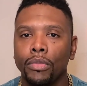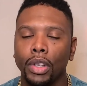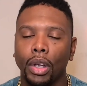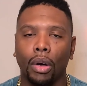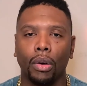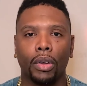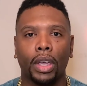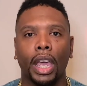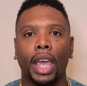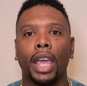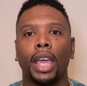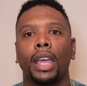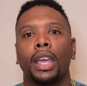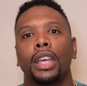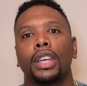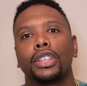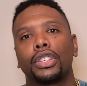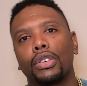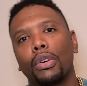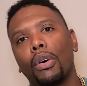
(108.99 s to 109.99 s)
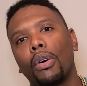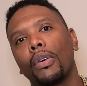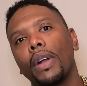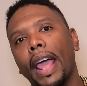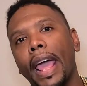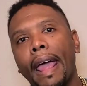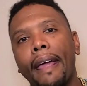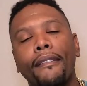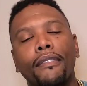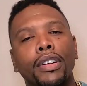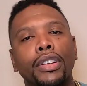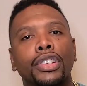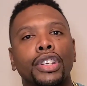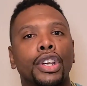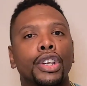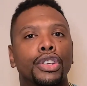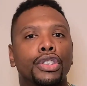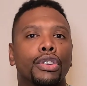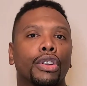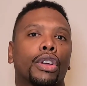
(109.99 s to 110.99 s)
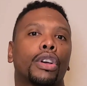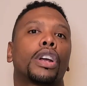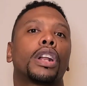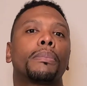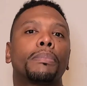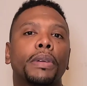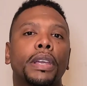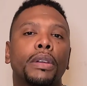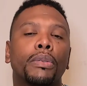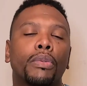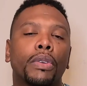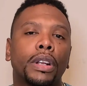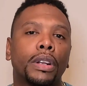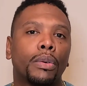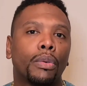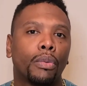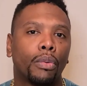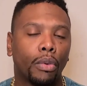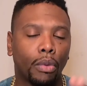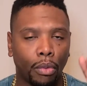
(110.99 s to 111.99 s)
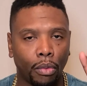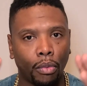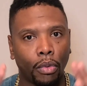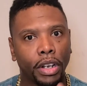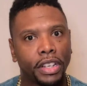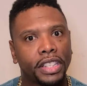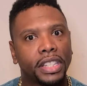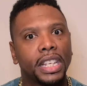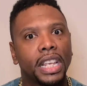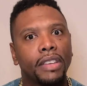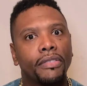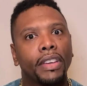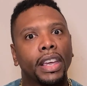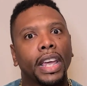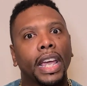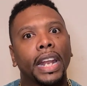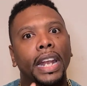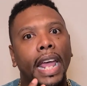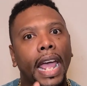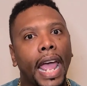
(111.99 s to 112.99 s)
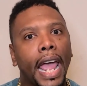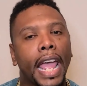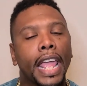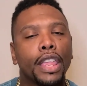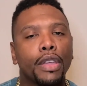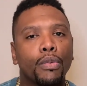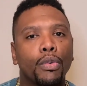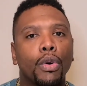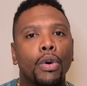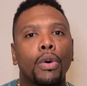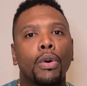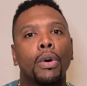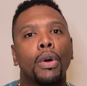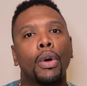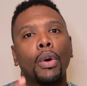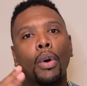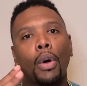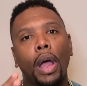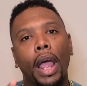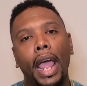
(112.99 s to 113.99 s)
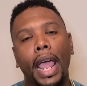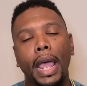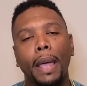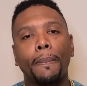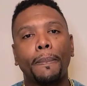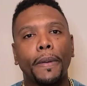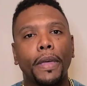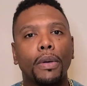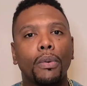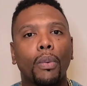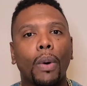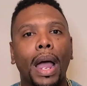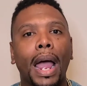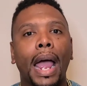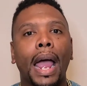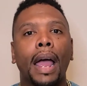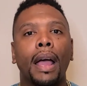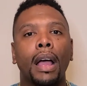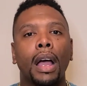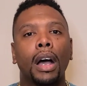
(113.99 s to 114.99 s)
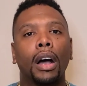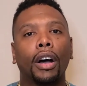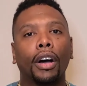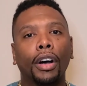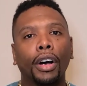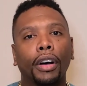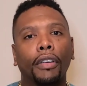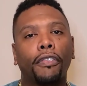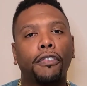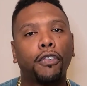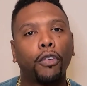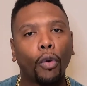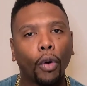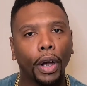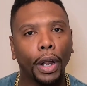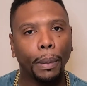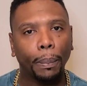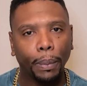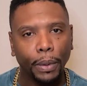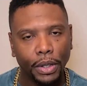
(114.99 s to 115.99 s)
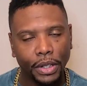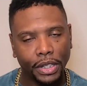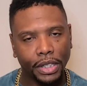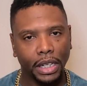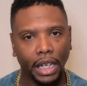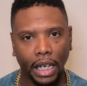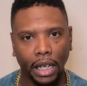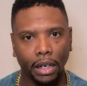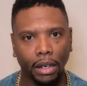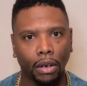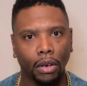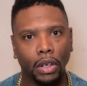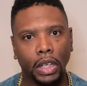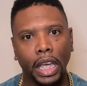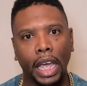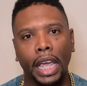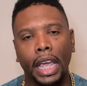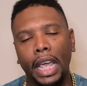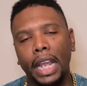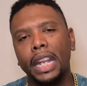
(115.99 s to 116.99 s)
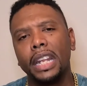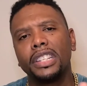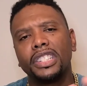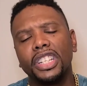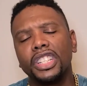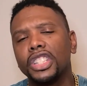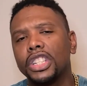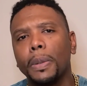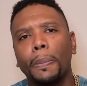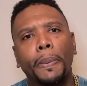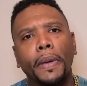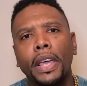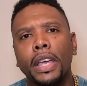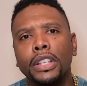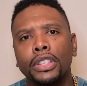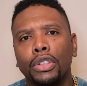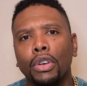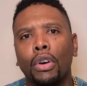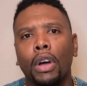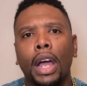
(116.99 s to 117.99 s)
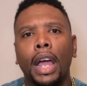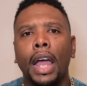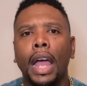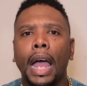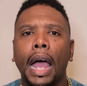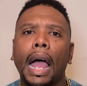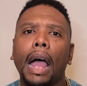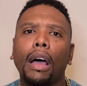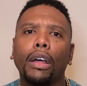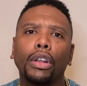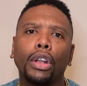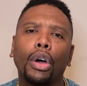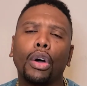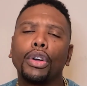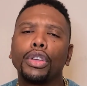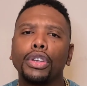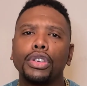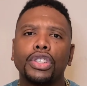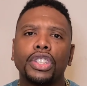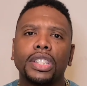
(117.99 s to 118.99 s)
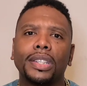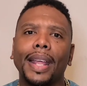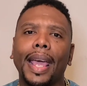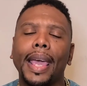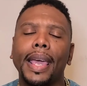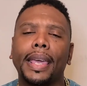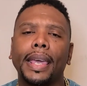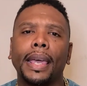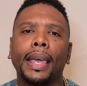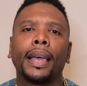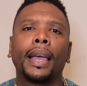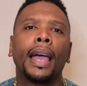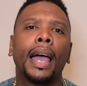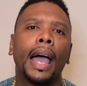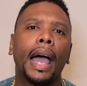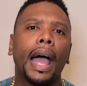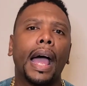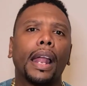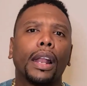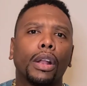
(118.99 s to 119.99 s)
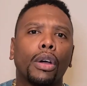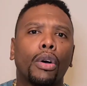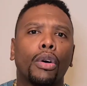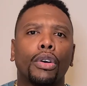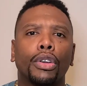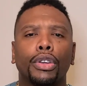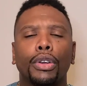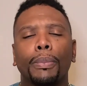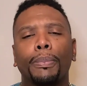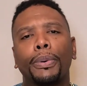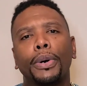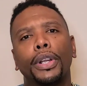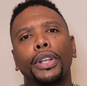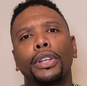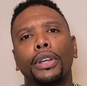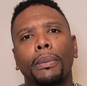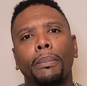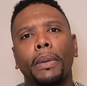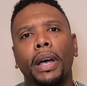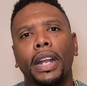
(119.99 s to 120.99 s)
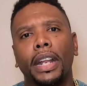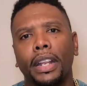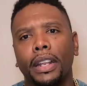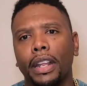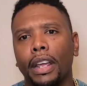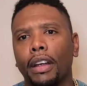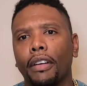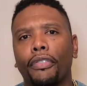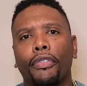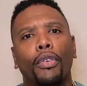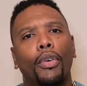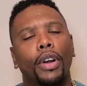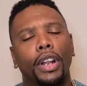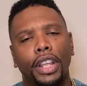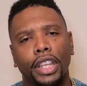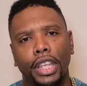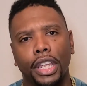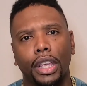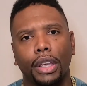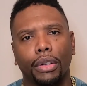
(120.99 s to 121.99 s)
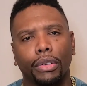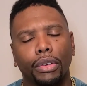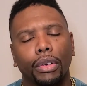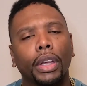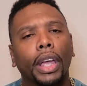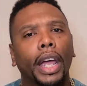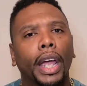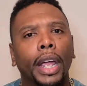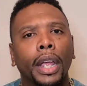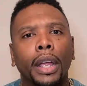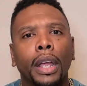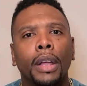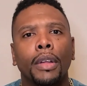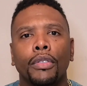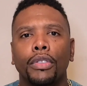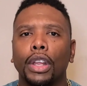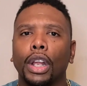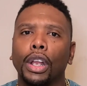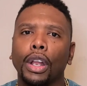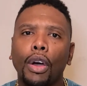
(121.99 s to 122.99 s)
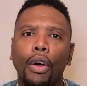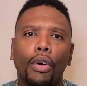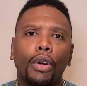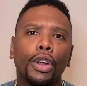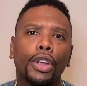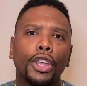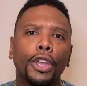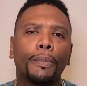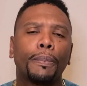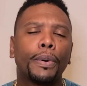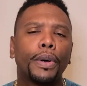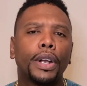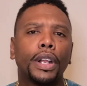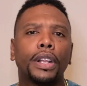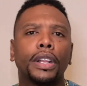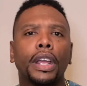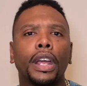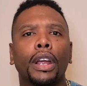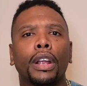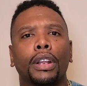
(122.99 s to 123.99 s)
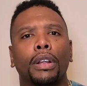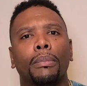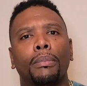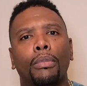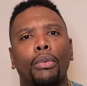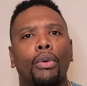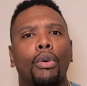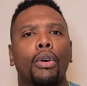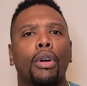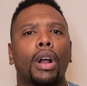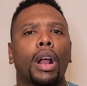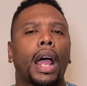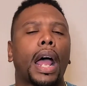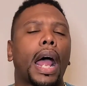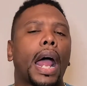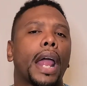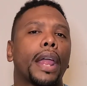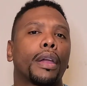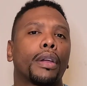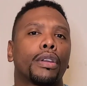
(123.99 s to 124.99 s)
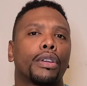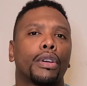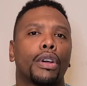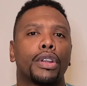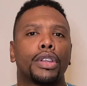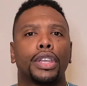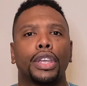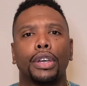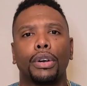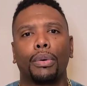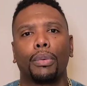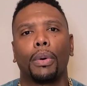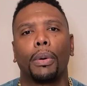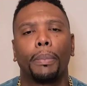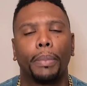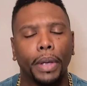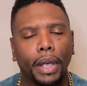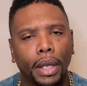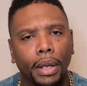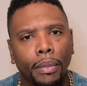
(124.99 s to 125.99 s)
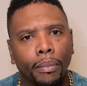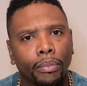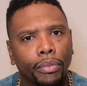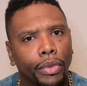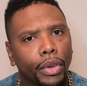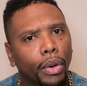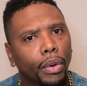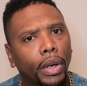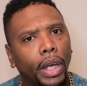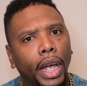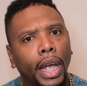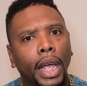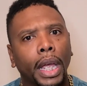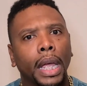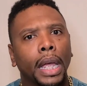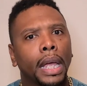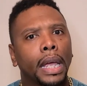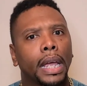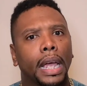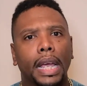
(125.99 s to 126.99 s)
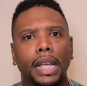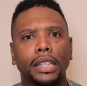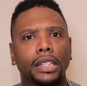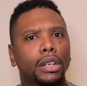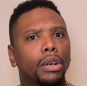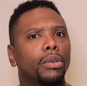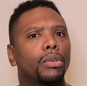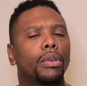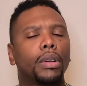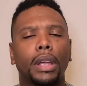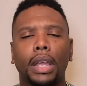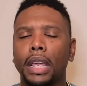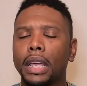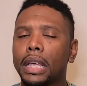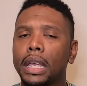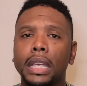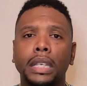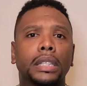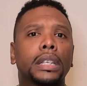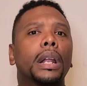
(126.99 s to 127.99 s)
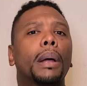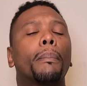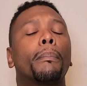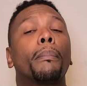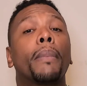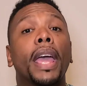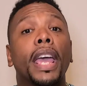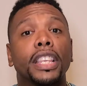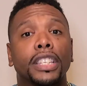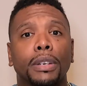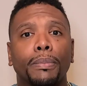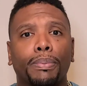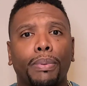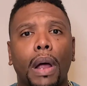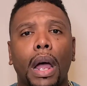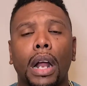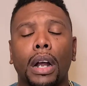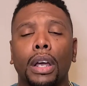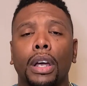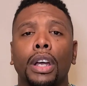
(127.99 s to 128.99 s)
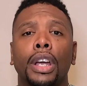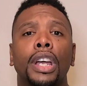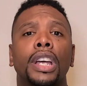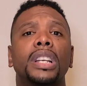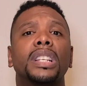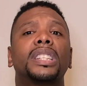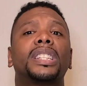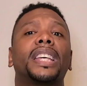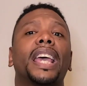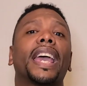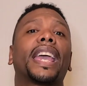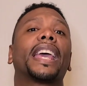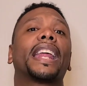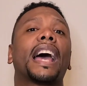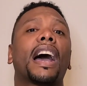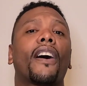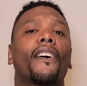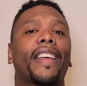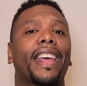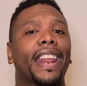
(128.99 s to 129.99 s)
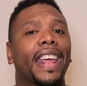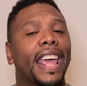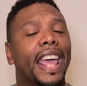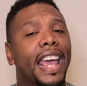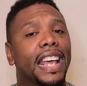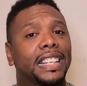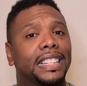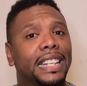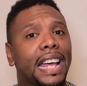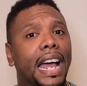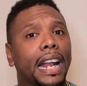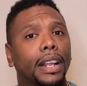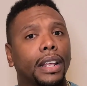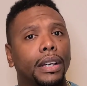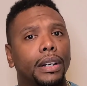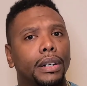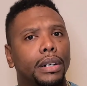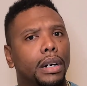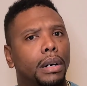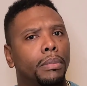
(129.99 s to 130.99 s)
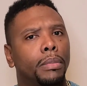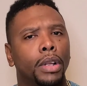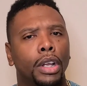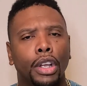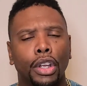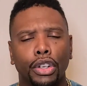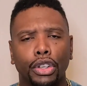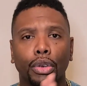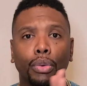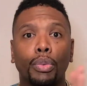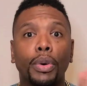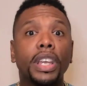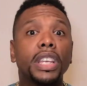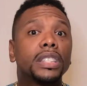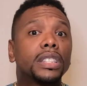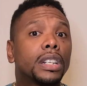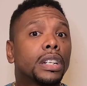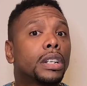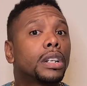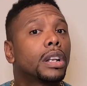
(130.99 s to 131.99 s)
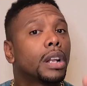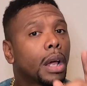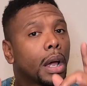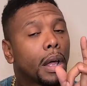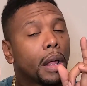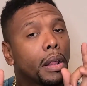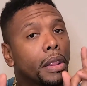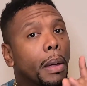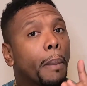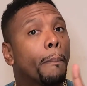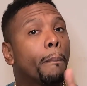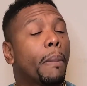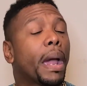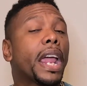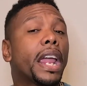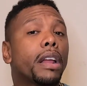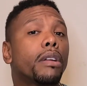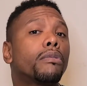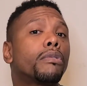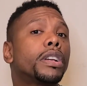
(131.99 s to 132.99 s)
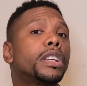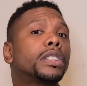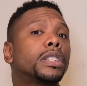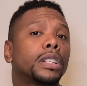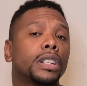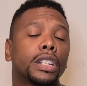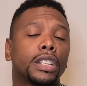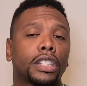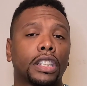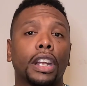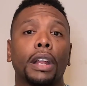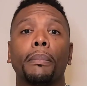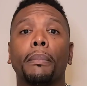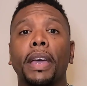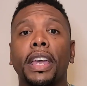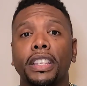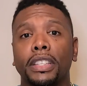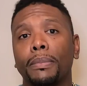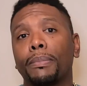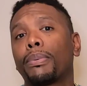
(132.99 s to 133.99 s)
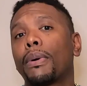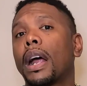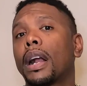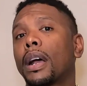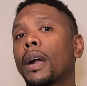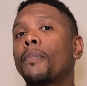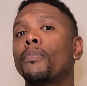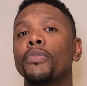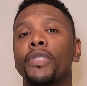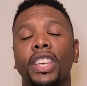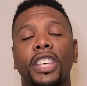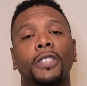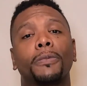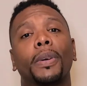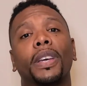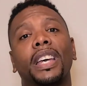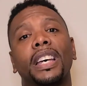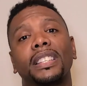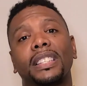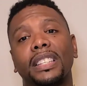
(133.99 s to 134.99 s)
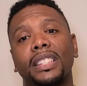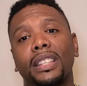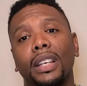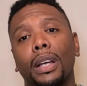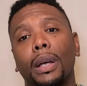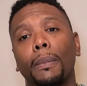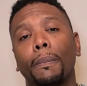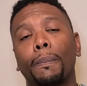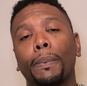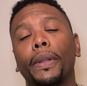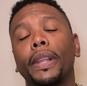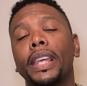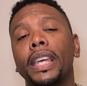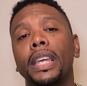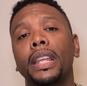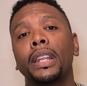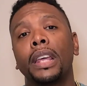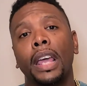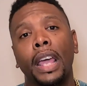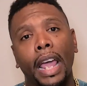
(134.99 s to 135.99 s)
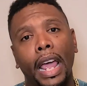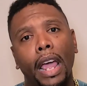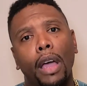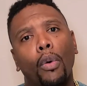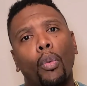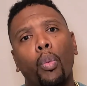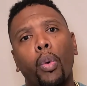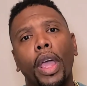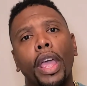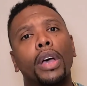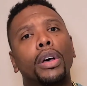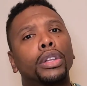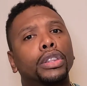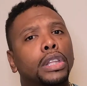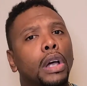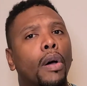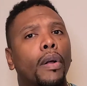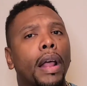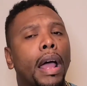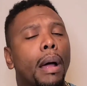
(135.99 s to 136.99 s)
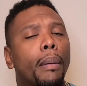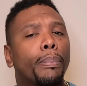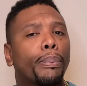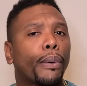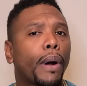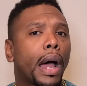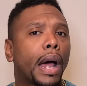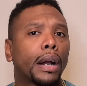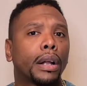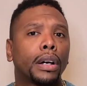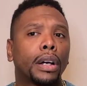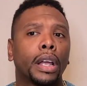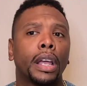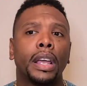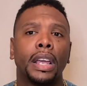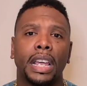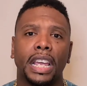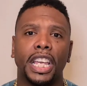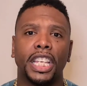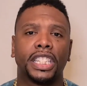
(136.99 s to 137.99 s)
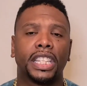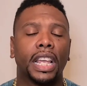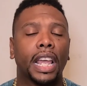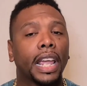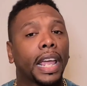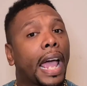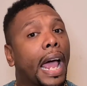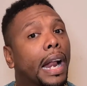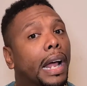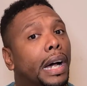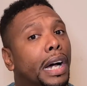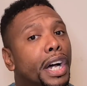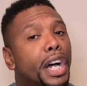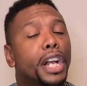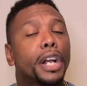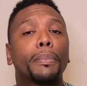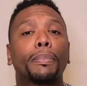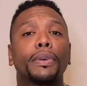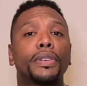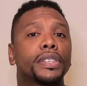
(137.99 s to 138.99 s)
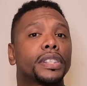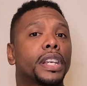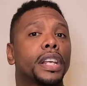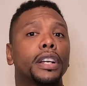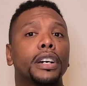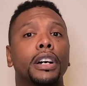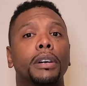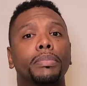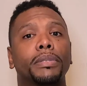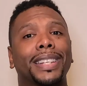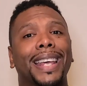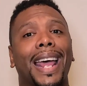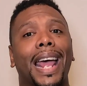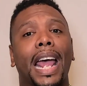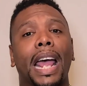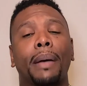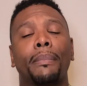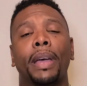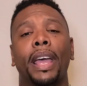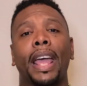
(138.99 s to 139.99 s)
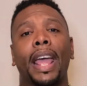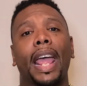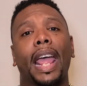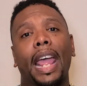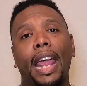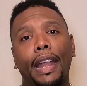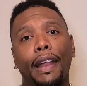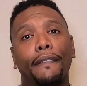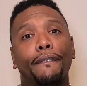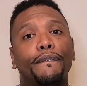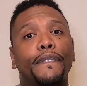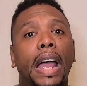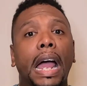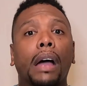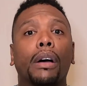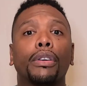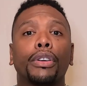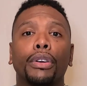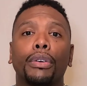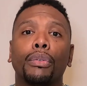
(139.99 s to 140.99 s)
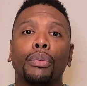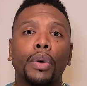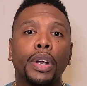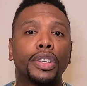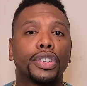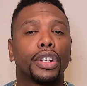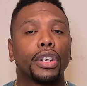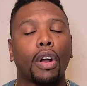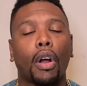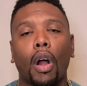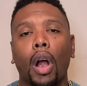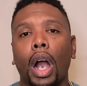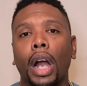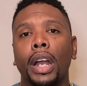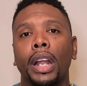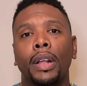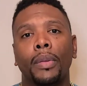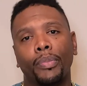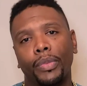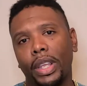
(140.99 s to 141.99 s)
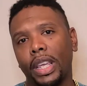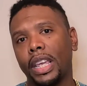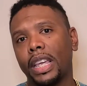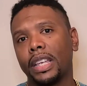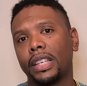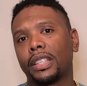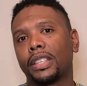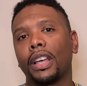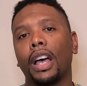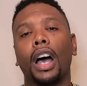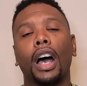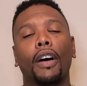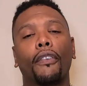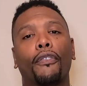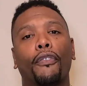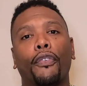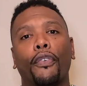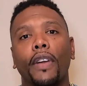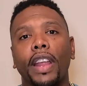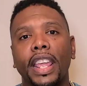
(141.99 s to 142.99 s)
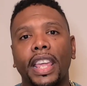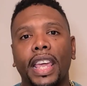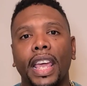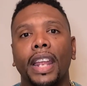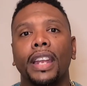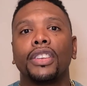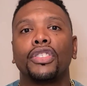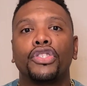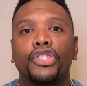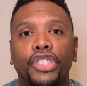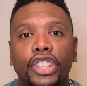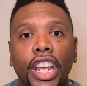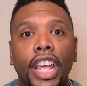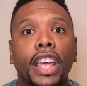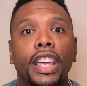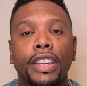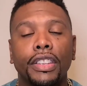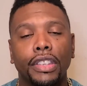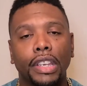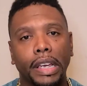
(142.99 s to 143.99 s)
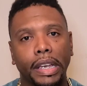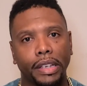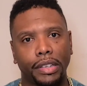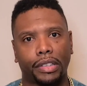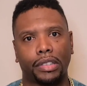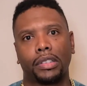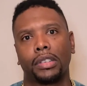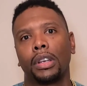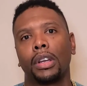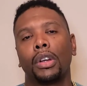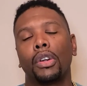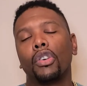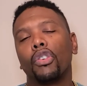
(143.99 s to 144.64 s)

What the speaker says: Okay, so on average, you're going to be receiving an annual APY of 40%. Okay, and it just depends on how long you're staking, how long you're putting your money there for the yield. Okay, the longer you put it there, the more higher your yield will be. Okay, and so it's an amazing product. Check it out at hex.com. The main reason it's an amazing product is because it's a complete and well thought out product. It's got 100% uptime, and the founder, Richard Hart, is a freaking genius.